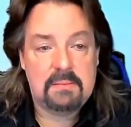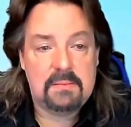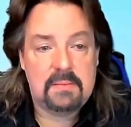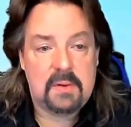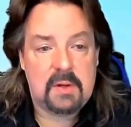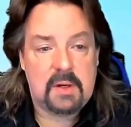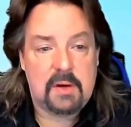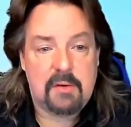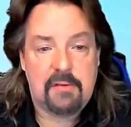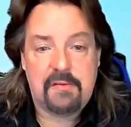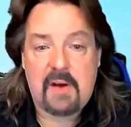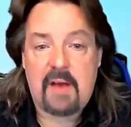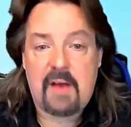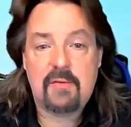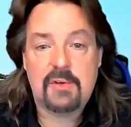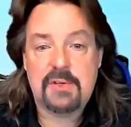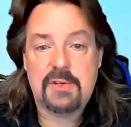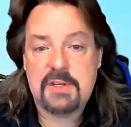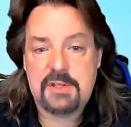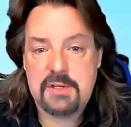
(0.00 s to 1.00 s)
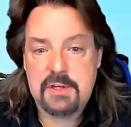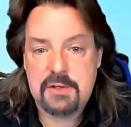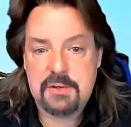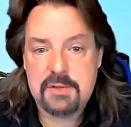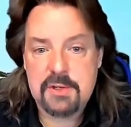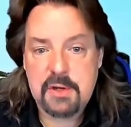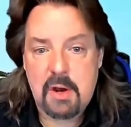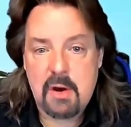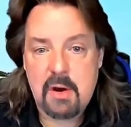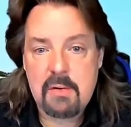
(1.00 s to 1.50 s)
you know, five or six years
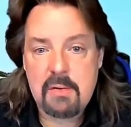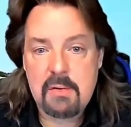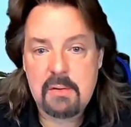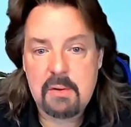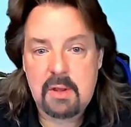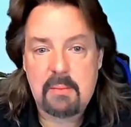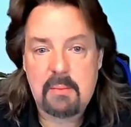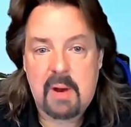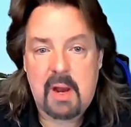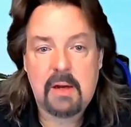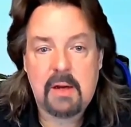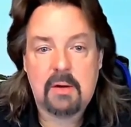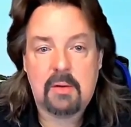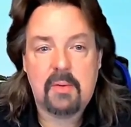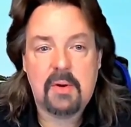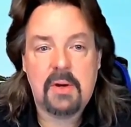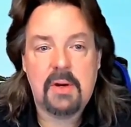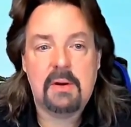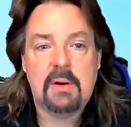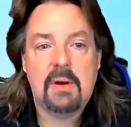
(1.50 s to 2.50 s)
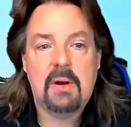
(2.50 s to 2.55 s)
ago in my career.